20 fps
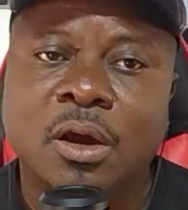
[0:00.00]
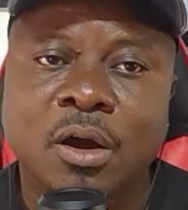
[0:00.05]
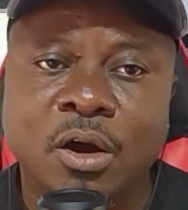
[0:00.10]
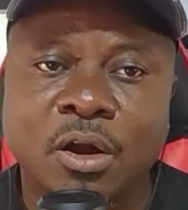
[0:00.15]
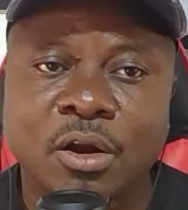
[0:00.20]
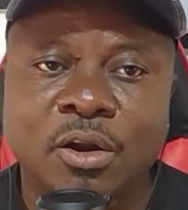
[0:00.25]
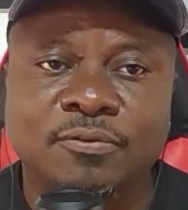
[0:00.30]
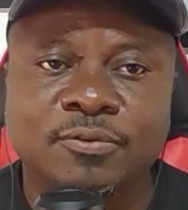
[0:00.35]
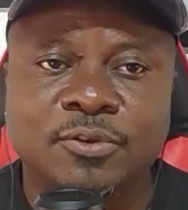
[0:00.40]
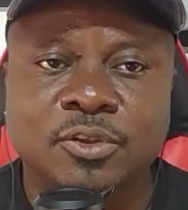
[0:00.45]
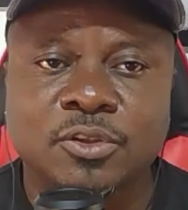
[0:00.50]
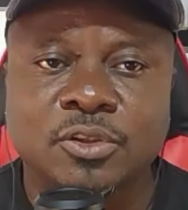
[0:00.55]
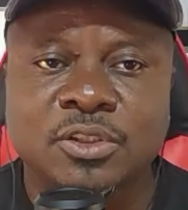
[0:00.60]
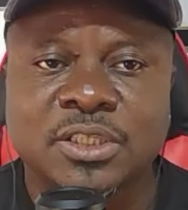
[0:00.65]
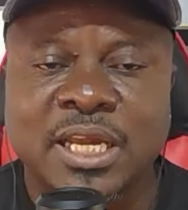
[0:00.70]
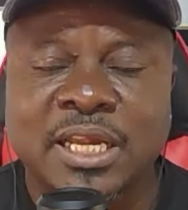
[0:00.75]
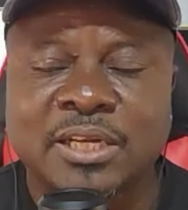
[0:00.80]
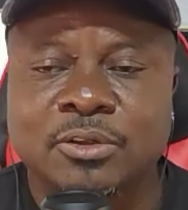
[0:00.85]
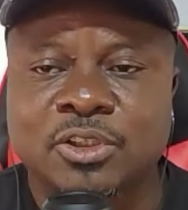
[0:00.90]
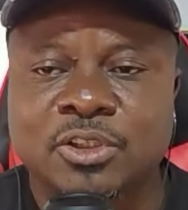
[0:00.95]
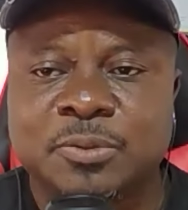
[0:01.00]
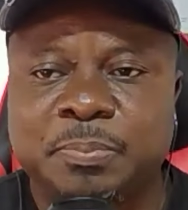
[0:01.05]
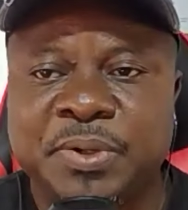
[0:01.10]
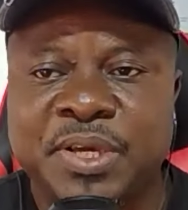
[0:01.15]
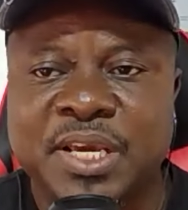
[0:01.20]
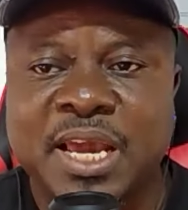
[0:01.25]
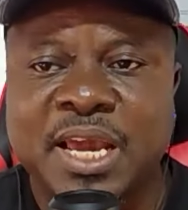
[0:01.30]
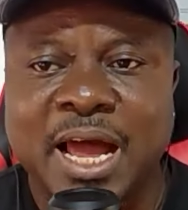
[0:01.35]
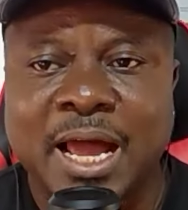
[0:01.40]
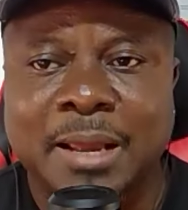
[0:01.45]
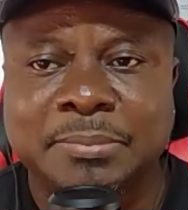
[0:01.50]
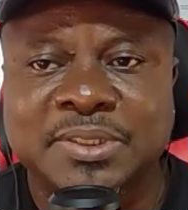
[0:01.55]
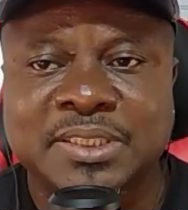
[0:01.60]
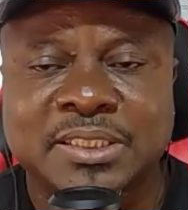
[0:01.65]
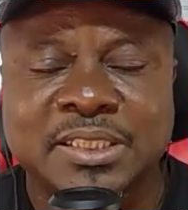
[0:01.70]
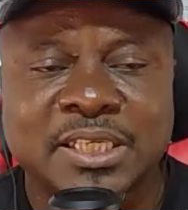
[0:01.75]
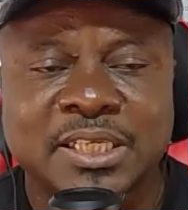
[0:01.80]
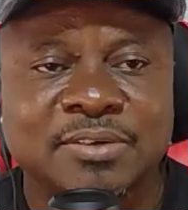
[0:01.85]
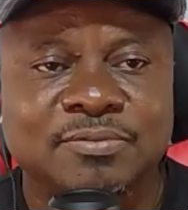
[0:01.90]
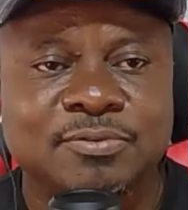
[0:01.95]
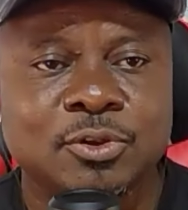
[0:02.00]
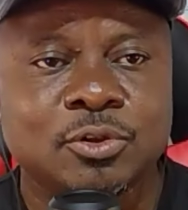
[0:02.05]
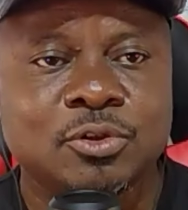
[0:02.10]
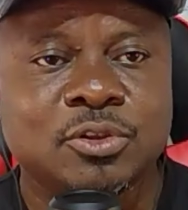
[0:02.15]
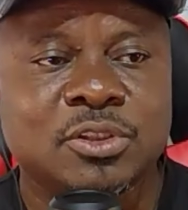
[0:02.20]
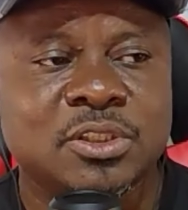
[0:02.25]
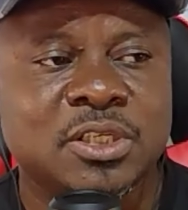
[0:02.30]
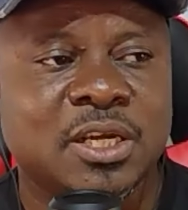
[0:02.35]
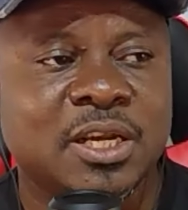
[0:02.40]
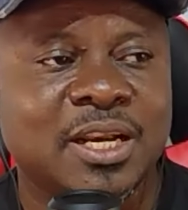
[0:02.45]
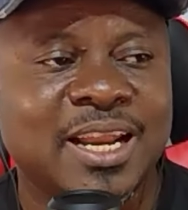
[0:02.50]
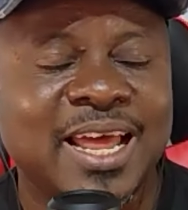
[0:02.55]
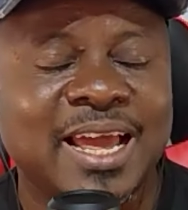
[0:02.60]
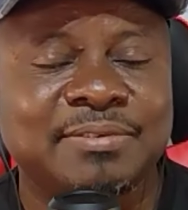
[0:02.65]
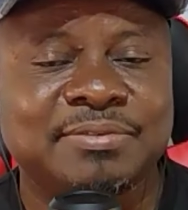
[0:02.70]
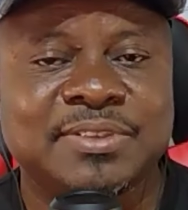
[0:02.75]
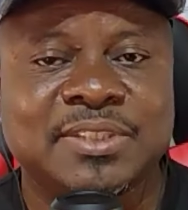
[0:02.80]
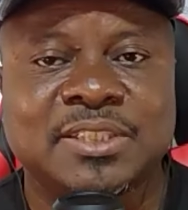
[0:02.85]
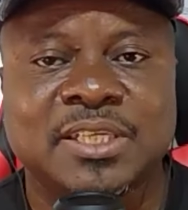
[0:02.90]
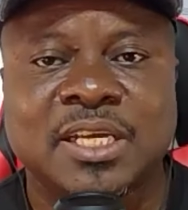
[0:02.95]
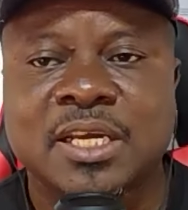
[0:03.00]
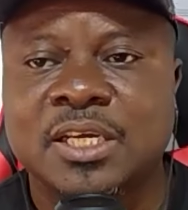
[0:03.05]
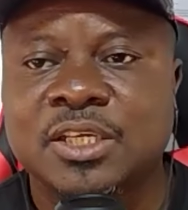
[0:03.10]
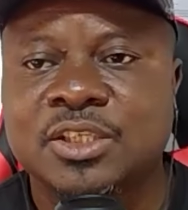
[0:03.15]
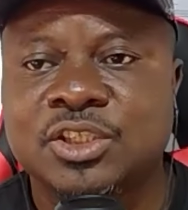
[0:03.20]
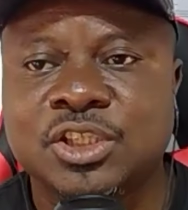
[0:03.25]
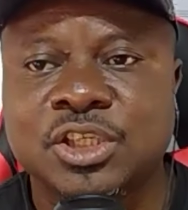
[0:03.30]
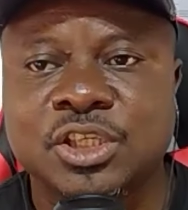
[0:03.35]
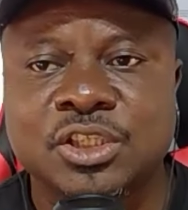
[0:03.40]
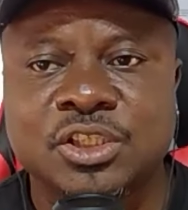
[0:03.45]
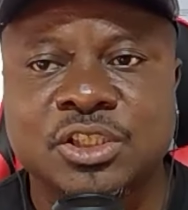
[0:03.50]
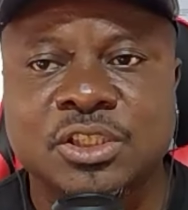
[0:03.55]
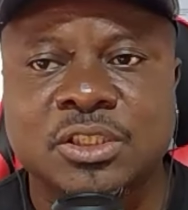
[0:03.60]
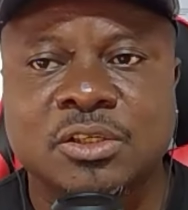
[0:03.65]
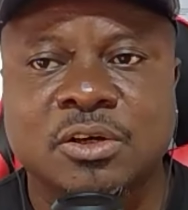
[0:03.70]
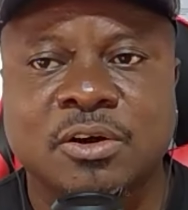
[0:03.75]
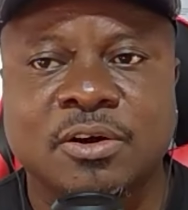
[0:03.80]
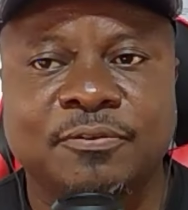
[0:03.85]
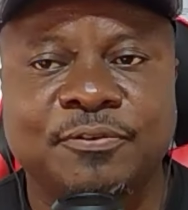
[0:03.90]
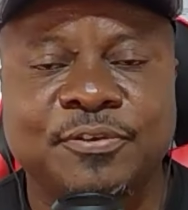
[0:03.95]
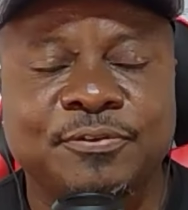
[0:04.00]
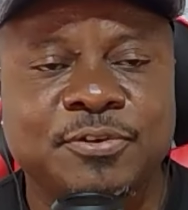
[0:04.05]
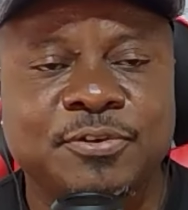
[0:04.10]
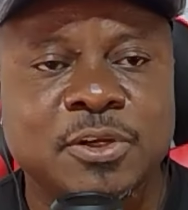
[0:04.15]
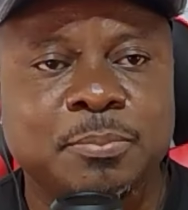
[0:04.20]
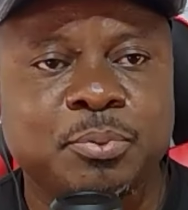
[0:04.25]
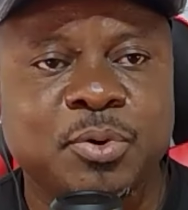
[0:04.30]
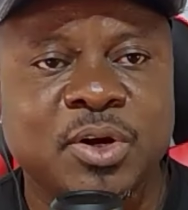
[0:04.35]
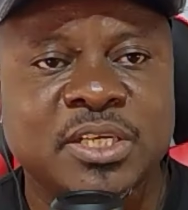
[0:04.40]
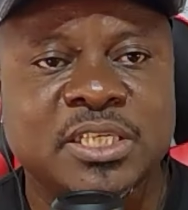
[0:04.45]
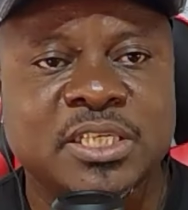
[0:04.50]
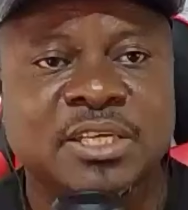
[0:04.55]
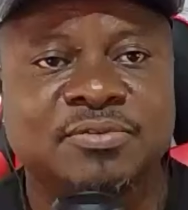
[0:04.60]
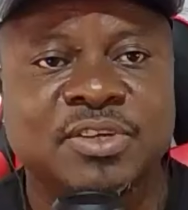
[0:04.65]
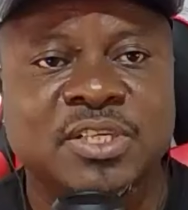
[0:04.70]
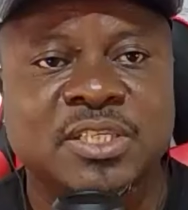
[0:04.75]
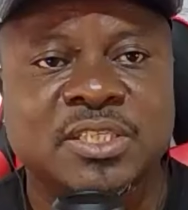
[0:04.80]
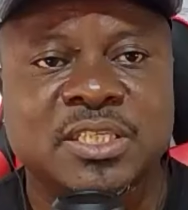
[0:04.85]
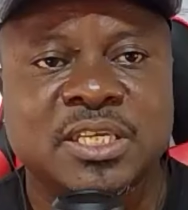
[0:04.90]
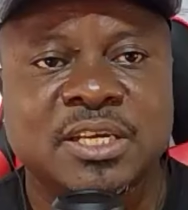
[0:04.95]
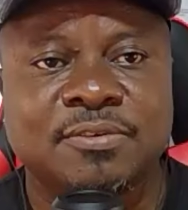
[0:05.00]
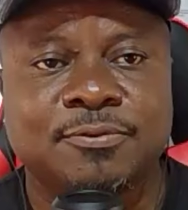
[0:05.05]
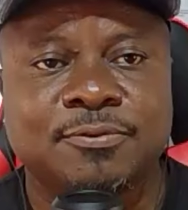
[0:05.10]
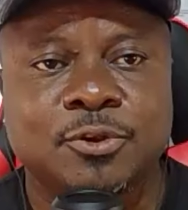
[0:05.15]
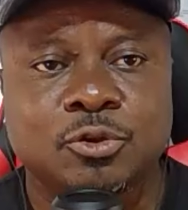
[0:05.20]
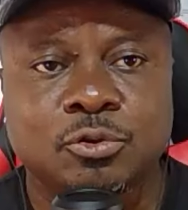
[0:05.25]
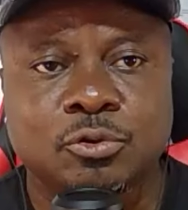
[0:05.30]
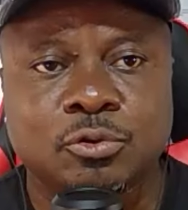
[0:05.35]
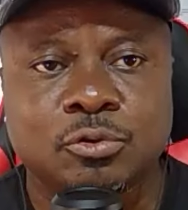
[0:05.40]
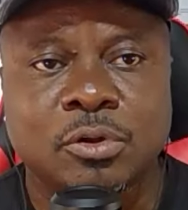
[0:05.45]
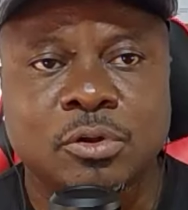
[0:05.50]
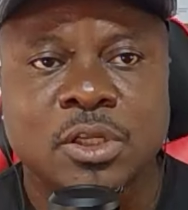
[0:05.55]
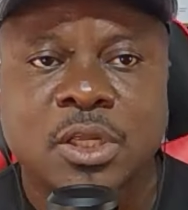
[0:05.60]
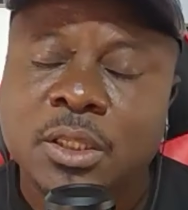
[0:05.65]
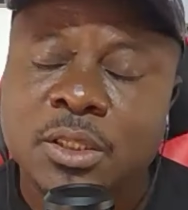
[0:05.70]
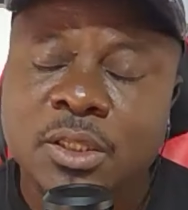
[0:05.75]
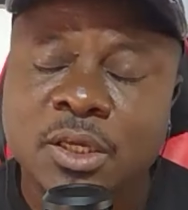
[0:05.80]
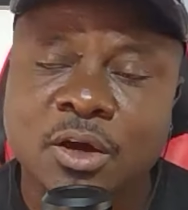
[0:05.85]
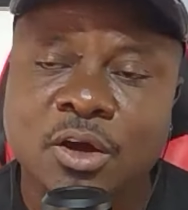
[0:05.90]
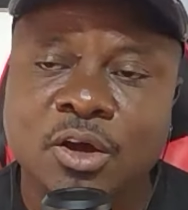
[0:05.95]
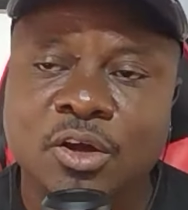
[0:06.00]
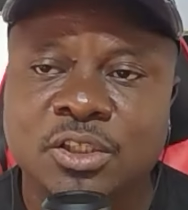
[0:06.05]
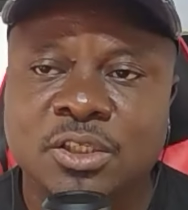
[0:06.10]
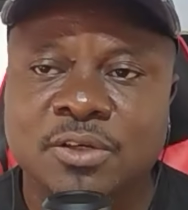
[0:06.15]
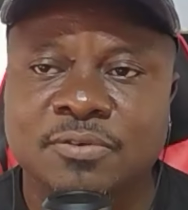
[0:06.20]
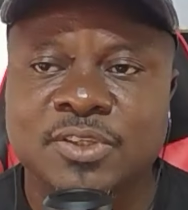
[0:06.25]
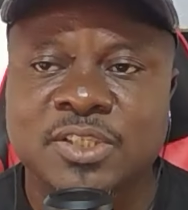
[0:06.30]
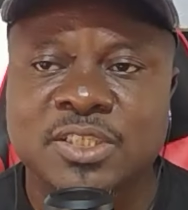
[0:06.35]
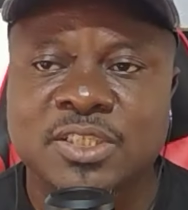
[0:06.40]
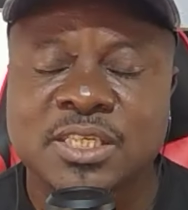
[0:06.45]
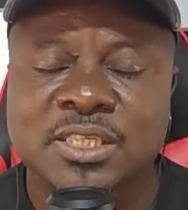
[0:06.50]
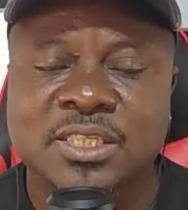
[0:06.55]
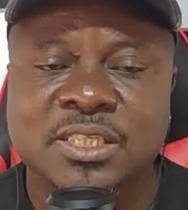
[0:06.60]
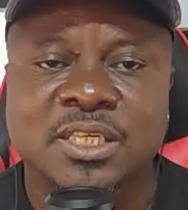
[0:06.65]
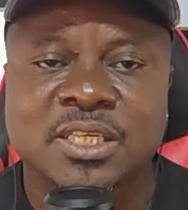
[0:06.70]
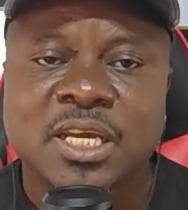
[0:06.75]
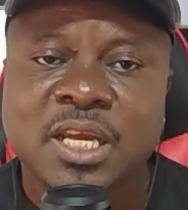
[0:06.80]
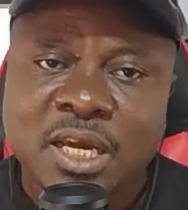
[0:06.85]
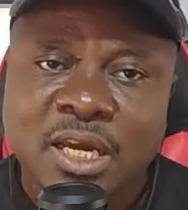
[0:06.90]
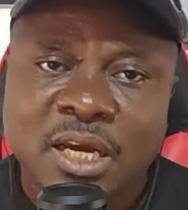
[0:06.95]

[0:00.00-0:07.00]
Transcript: All of those and those big arm save, those life-changing or 15-point giving save through the course of a season.